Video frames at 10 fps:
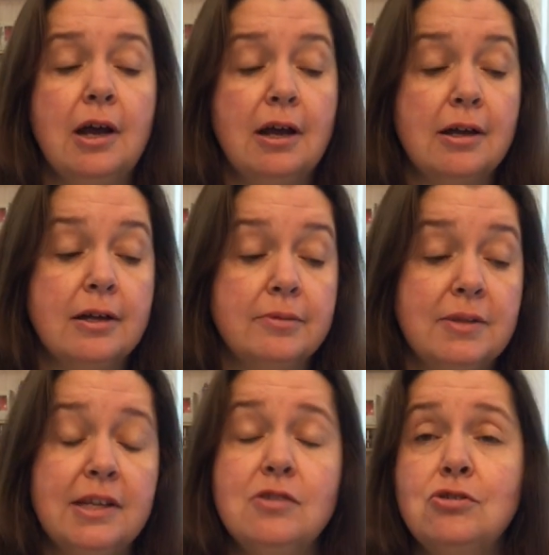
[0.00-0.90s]
um,
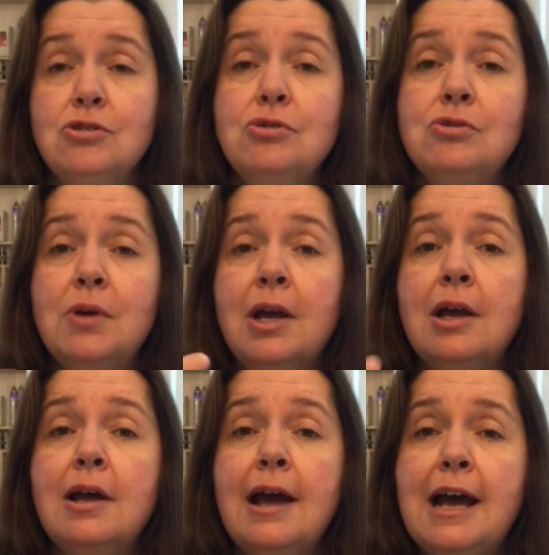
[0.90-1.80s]
they do
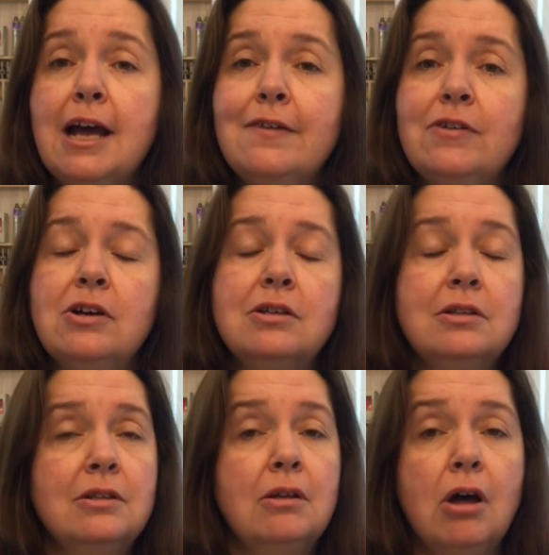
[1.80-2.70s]
have a
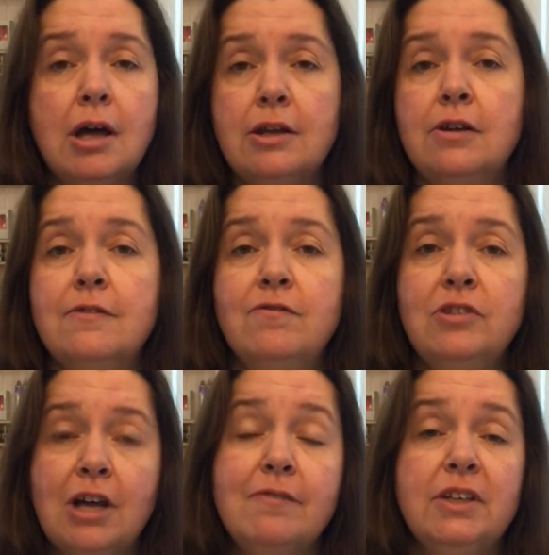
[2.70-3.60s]
lot of
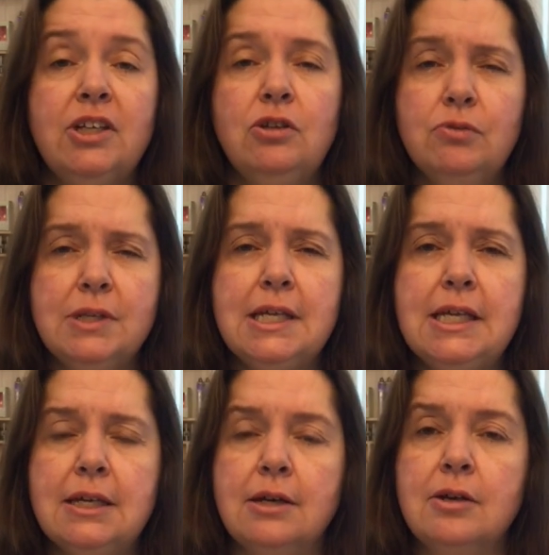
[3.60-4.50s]
lovely,
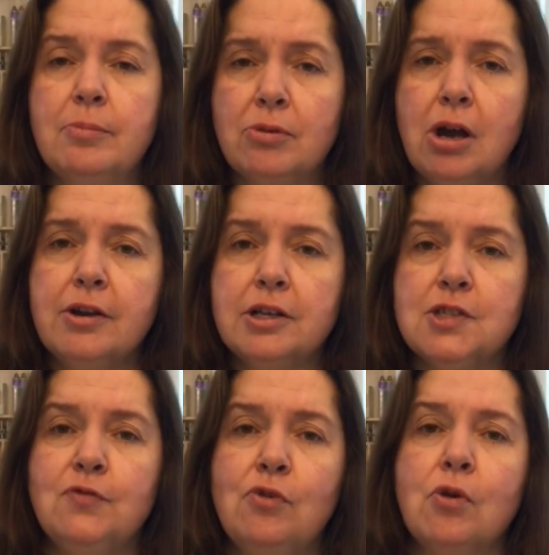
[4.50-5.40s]
unique
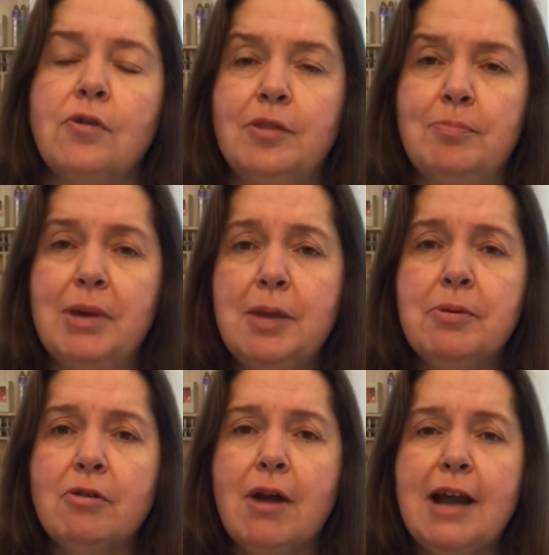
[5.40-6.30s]
products for the
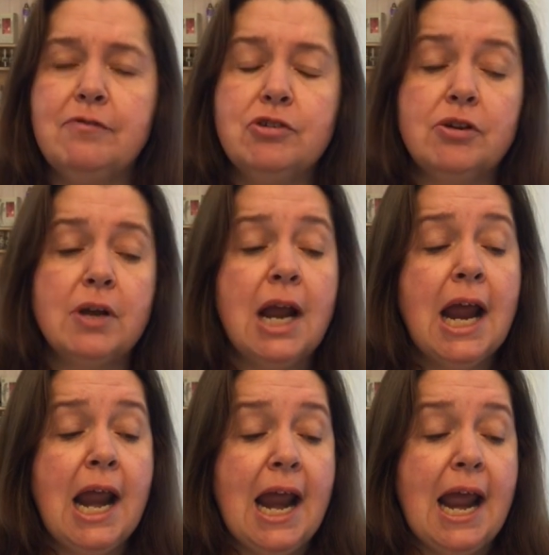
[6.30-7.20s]
paper crafter.
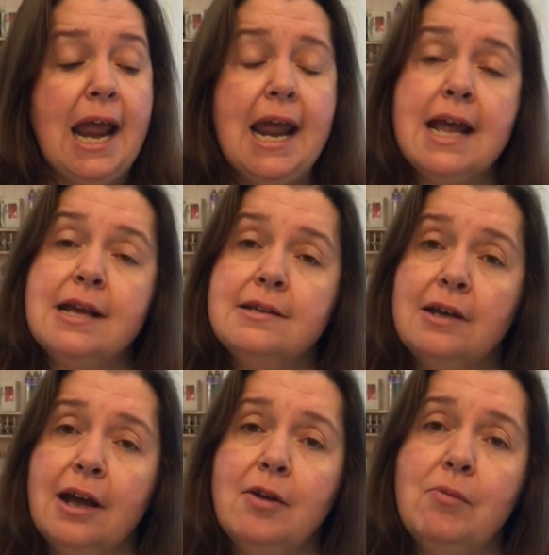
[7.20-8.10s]
And
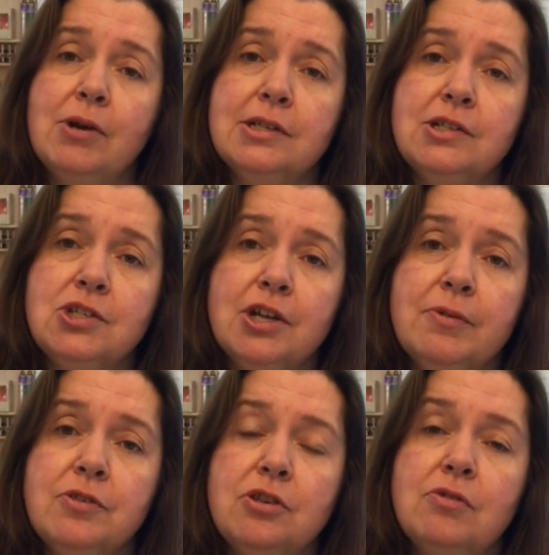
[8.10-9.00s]
I want to share
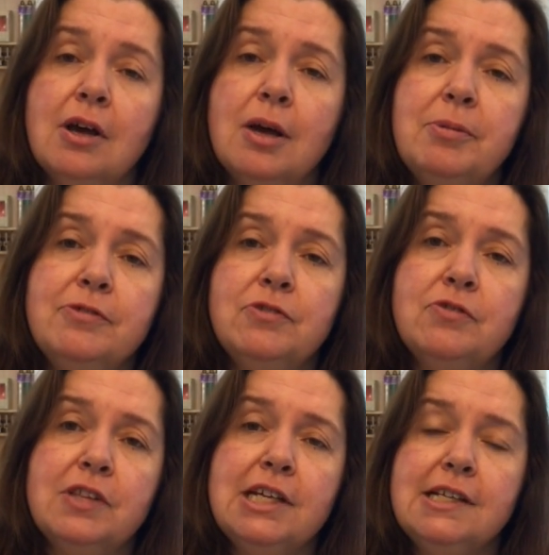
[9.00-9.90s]
with you a couple of
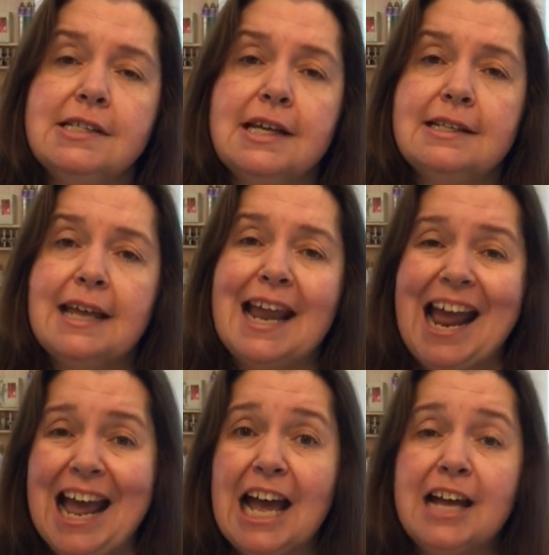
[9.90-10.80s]
new things that they
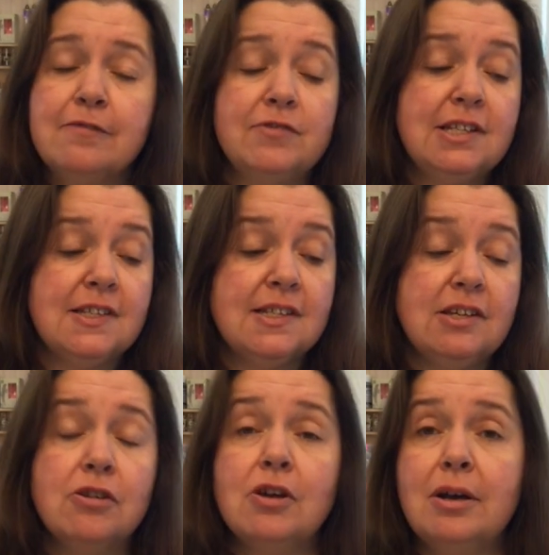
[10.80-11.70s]
have this
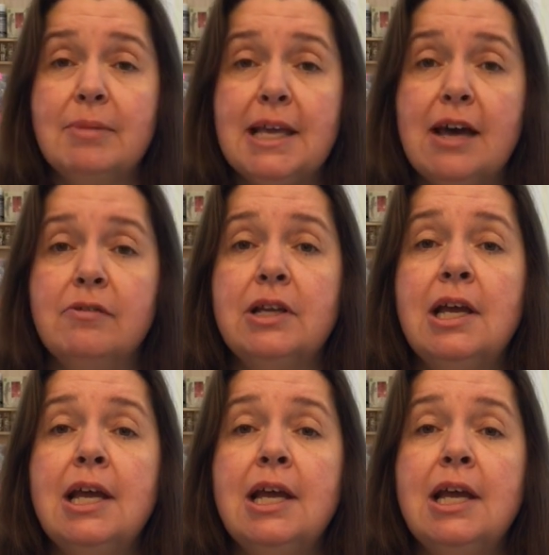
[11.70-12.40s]
year coming out